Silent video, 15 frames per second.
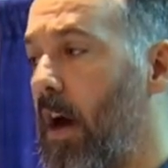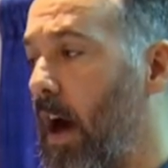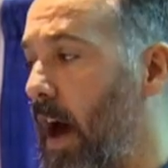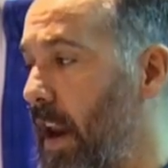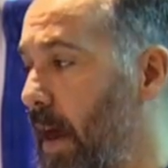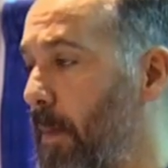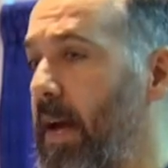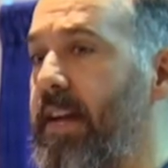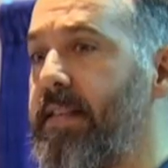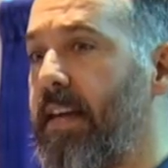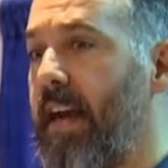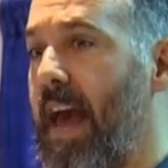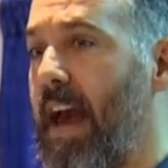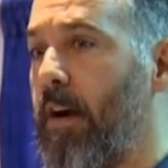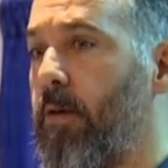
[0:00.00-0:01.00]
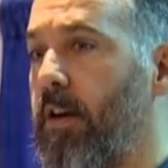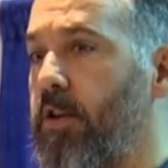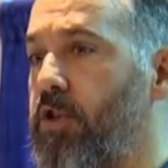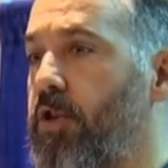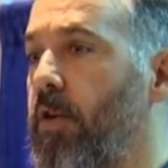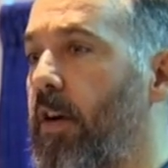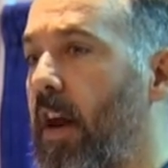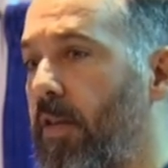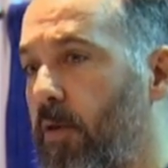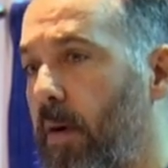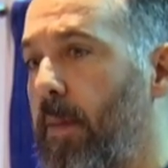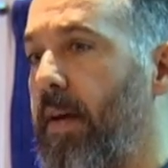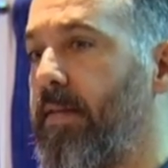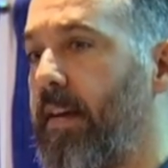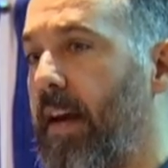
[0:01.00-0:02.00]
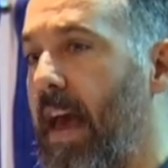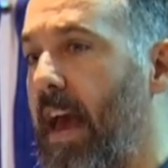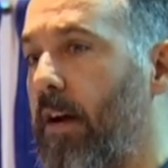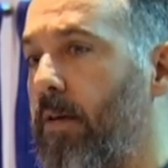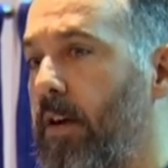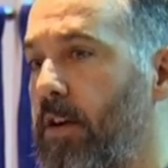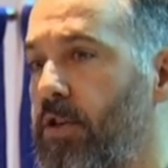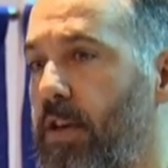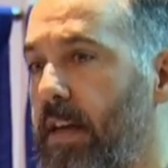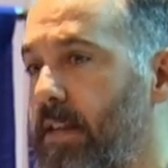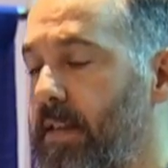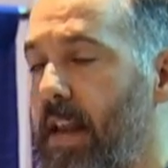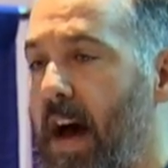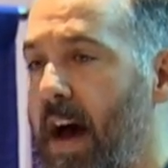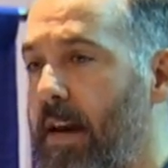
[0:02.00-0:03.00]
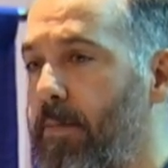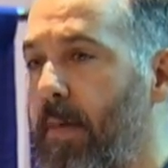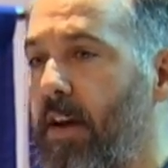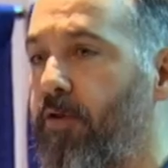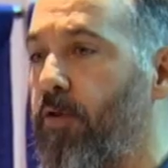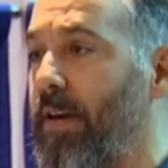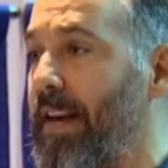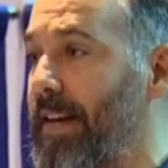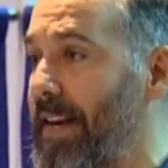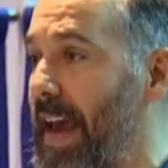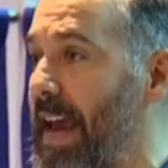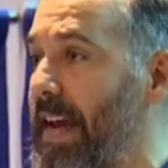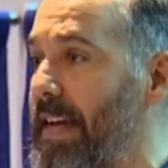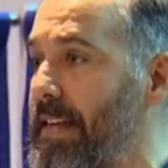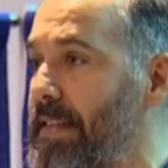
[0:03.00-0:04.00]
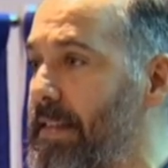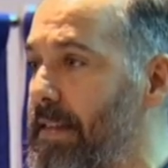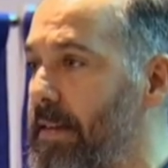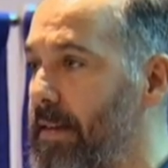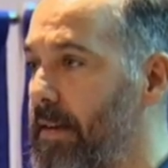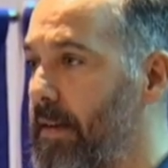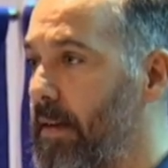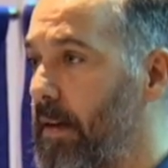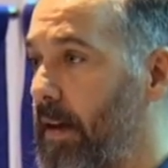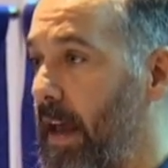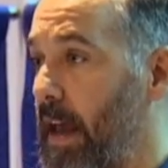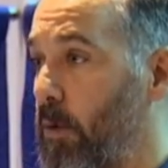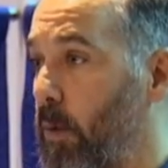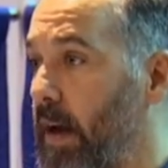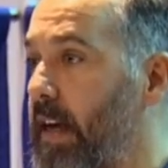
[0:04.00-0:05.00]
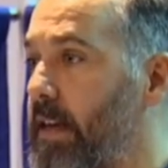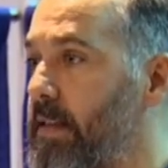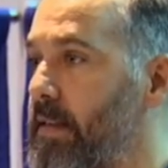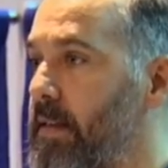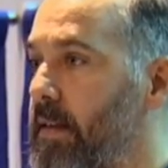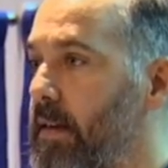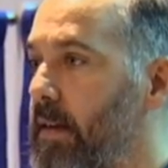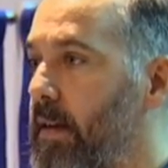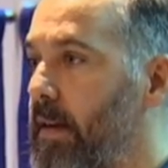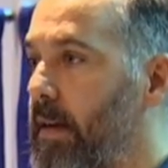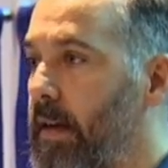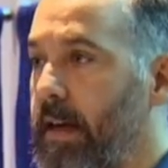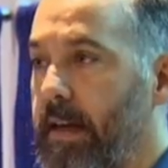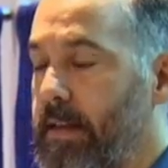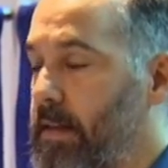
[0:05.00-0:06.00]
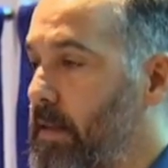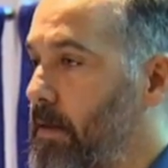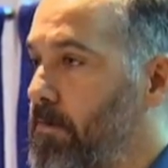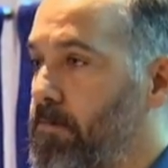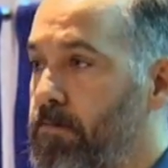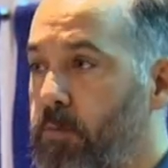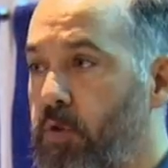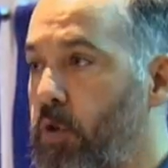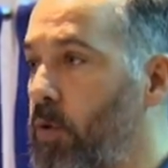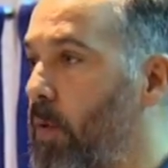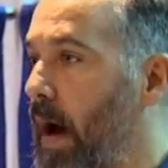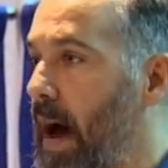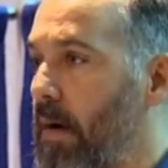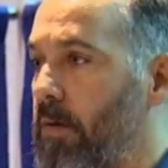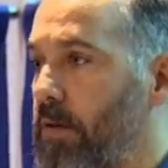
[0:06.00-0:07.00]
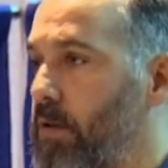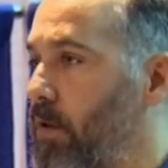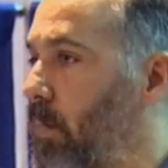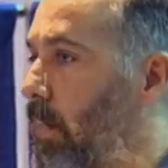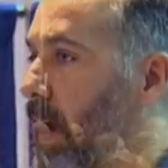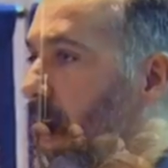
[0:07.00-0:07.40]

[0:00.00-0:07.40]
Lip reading: an amazing anchorage to another amazing anchorage is not measured in days and weeks. It's 2 hours, 3